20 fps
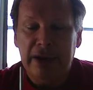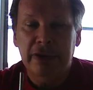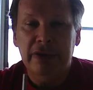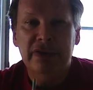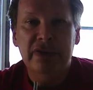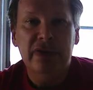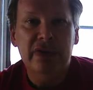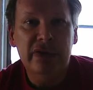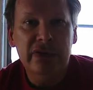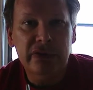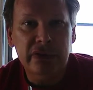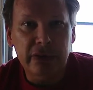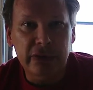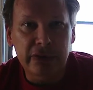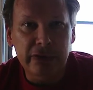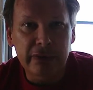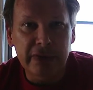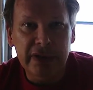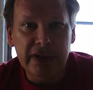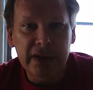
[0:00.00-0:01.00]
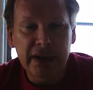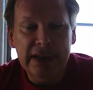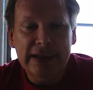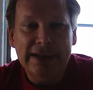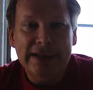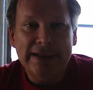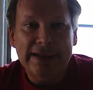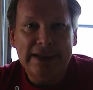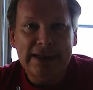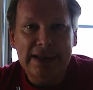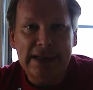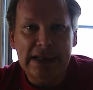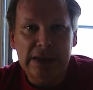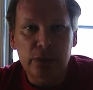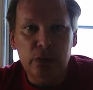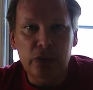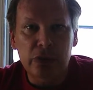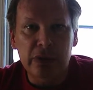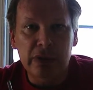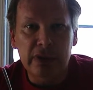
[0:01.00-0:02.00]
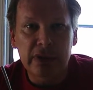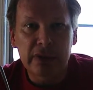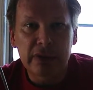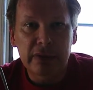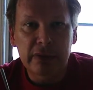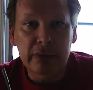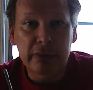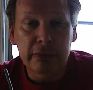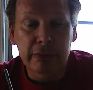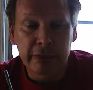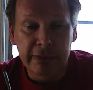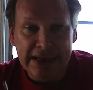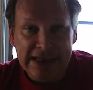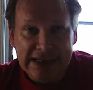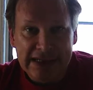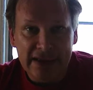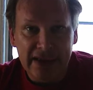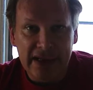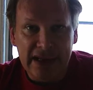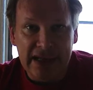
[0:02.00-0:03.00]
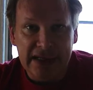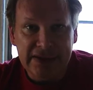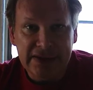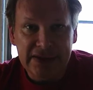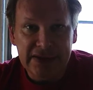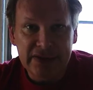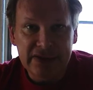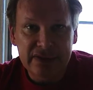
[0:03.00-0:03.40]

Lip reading: to the surgery, I wore reading glasses